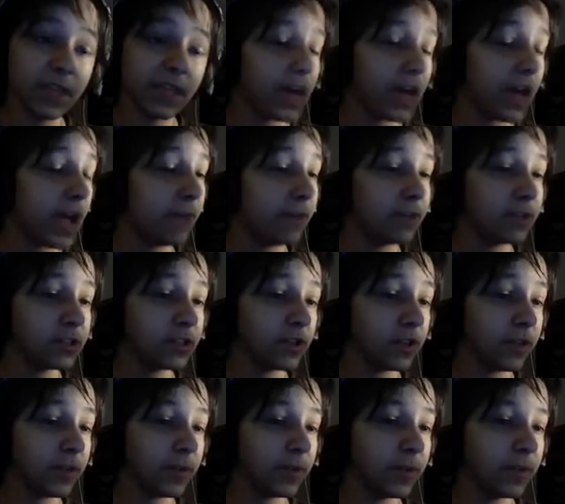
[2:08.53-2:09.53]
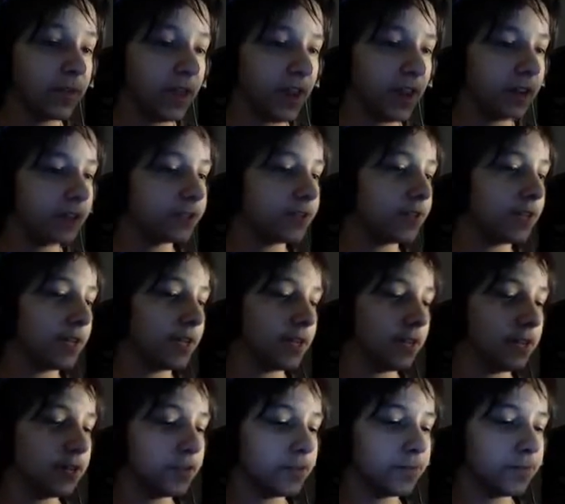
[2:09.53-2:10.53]
And I am disturbed, and I don't like
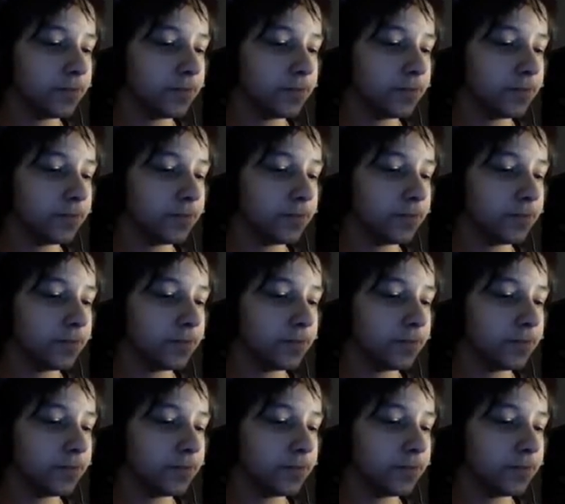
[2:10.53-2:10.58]
it.